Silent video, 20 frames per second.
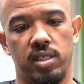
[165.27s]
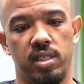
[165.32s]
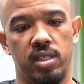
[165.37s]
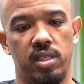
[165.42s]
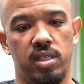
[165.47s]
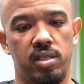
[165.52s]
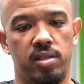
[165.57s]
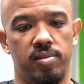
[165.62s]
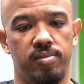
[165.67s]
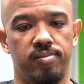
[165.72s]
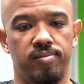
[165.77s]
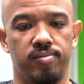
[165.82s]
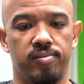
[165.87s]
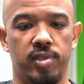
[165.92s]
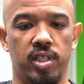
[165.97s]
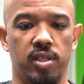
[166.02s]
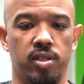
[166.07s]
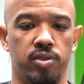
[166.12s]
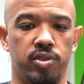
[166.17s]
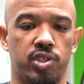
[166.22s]

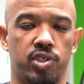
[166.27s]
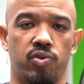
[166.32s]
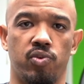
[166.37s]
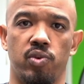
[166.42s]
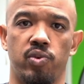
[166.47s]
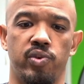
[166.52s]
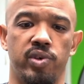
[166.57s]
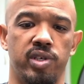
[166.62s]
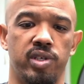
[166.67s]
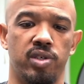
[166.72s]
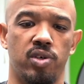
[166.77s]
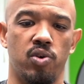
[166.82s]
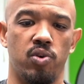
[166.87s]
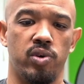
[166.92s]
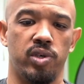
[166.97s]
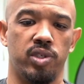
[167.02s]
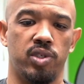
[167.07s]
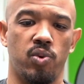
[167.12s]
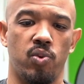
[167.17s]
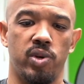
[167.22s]
little screw-in
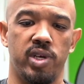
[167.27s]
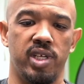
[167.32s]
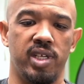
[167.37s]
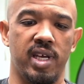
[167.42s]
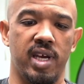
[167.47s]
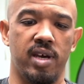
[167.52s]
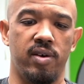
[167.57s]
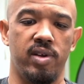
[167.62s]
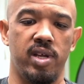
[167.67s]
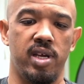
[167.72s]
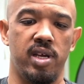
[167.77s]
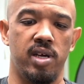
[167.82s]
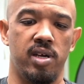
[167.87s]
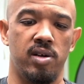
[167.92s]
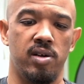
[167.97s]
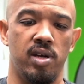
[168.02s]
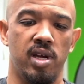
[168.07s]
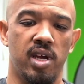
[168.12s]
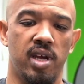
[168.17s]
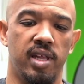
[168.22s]
'20 down
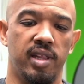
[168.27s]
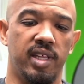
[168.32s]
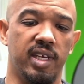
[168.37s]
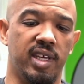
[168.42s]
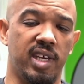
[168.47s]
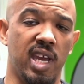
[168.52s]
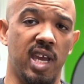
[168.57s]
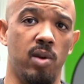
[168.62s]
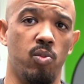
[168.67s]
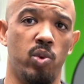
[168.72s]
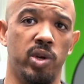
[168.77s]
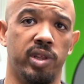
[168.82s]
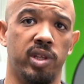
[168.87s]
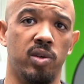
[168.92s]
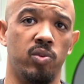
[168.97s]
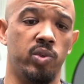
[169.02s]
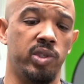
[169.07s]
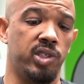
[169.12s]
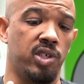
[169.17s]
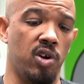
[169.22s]
here that came with
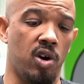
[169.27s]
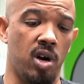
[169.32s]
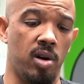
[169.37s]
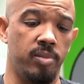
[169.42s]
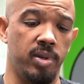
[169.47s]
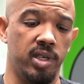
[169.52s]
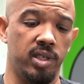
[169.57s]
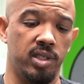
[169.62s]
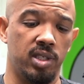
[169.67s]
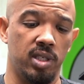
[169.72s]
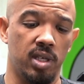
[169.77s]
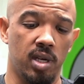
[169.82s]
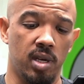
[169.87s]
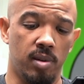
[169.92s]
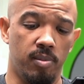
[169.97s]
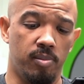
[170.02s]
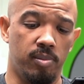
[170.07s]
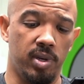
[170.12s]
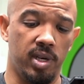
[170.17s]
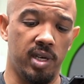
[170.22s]
it was garbage,
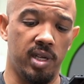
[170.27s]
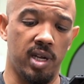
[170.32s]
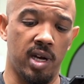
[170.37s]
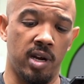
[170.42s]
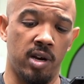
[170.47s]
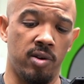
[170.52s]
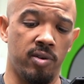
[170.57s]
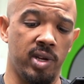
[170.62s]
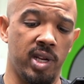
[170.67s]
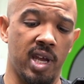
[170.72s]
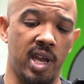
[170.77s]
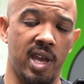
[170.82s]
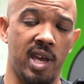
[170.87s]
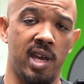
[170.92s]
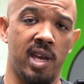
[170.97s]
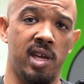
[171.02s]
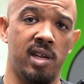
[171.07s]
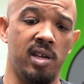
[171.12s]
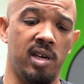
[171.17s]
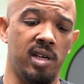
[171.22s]
but I already
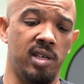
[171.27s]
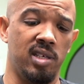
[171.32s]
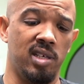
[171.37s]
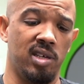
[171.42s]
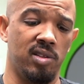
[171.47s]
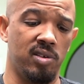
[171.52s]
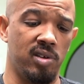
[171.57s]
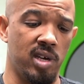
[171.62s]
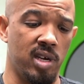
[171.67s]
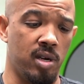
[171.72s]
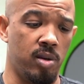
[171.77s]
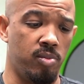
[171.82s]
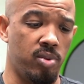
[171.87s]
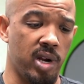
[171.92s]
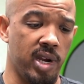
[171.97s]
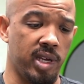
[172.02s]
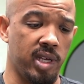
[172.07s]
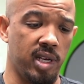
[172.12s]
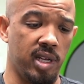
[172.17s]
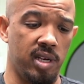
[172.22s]
had another L
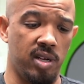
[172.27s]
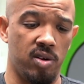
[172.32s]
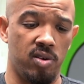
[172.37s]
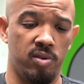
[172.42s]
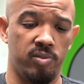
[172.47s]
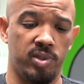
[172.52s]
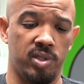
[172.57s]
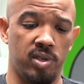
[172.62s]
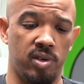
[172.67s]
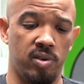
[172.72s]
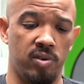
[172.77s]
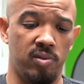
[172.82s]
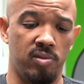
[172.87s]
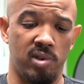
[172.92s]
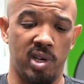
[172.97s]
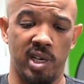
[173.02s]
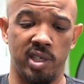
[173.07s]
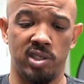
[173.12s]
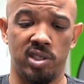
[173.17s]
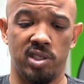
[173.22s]
bracket at home, so
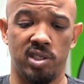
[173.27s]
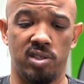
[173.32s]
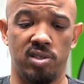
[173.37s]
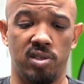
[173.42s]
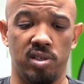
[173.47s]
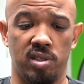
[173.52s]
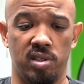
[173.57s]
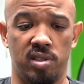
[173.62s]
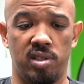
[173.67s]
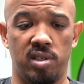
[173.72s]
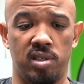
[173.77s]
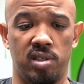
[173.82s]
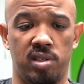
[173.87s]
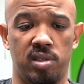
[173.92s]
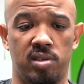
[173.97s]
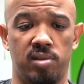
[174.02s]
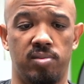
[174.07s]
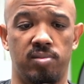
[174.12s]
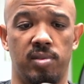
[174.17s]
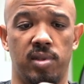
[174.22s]
I just took
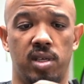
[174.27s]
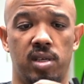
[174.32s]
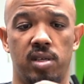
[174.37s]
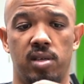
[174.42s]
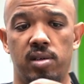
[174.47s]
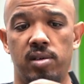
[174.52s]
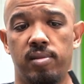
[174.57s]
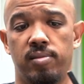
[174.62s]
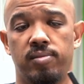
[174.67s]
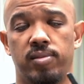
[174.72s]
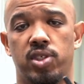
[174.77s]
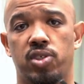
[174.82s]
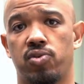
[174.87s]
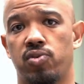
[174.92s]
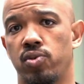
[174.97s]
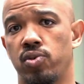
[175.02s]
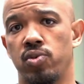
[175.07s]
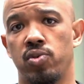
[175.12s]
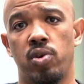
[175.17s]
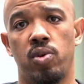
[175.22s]
the
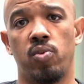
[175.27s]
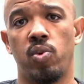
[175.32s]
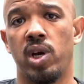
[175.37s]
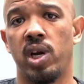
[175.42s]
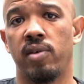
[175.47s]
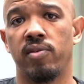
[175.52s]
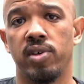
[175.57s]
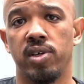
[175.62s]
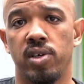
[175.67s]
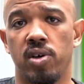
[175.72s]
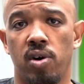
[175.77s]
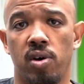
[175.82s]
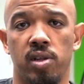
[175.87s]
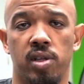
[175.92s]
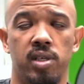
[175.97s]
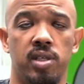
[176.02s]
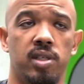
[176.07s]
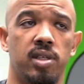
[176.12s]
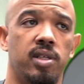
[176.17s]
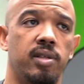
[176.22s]
screw or whatever you call
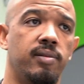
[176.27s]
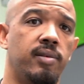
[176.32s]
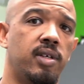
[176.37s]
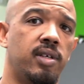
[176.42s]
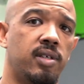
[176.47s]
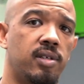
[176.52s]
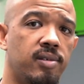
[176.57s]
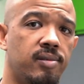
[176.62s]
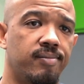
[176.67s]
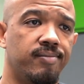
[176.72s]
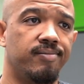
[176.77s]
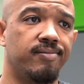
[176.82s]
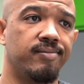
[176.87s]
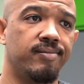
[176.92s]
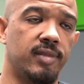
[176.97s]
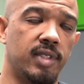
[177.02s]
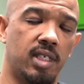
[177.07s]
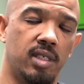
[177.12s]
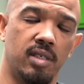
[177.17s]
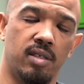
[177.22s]
it
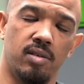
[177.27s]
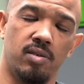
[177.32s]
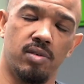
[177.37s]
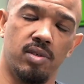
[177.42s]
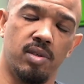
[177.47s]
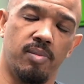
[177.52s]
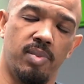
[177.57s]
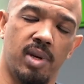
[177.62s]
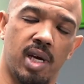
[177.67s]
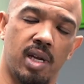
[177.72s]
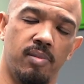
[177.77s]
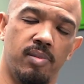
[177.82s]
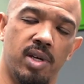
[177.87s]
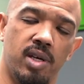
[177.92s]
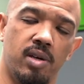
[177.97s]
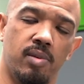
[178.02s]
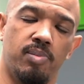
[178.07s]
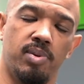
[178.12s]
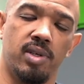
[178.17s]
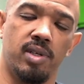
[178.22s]
on the bottom
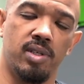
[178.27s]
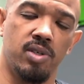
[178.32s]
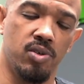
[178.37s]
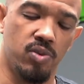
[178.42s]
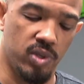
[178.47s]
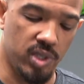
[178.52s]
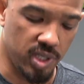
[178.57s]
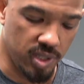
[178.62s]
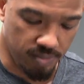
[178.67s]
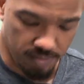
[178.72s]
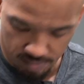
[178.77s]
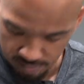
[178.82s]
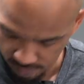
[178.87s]
here and put a new one in.